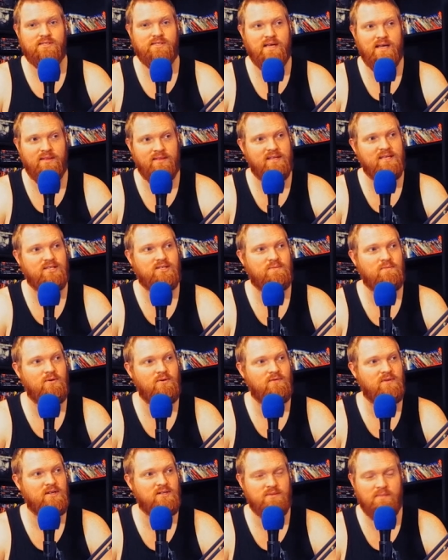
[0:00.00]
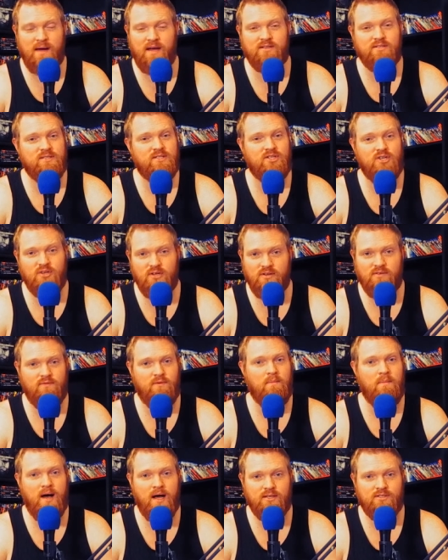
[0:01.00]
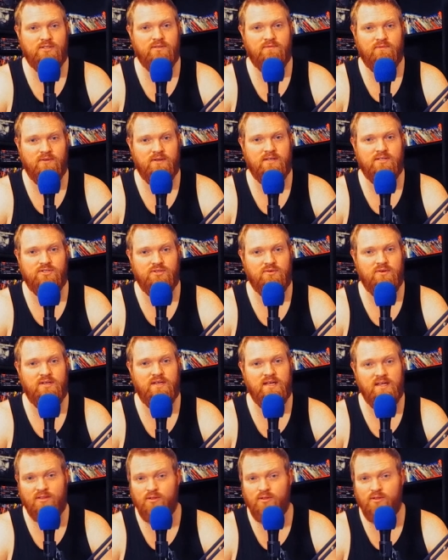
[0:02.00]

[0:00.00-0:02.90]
And this movie is about as good of a monster flick as you can get.